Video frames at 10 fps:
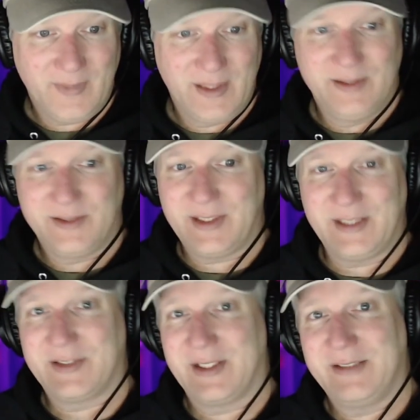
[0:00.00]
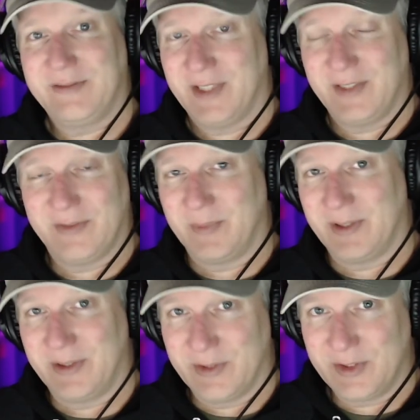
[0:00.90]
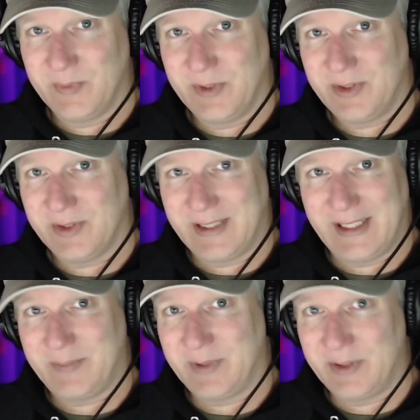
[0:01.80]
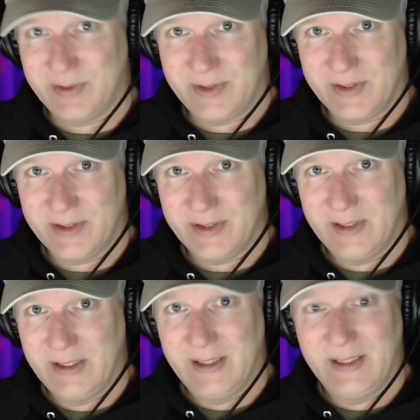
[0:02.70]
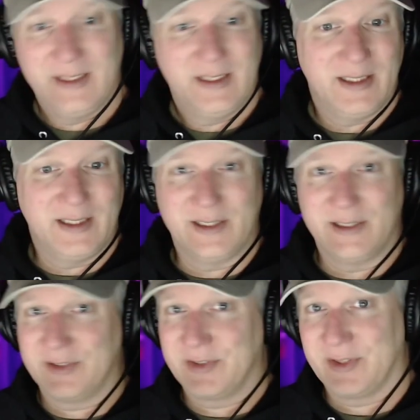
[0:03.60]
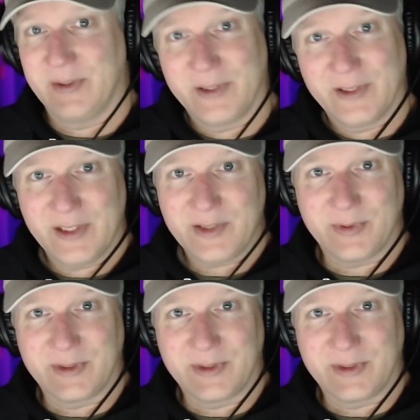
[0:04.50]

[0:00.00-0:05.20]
Stay safe, have a Merry Christmas and a Happy New Year, and I'll see you on the next one.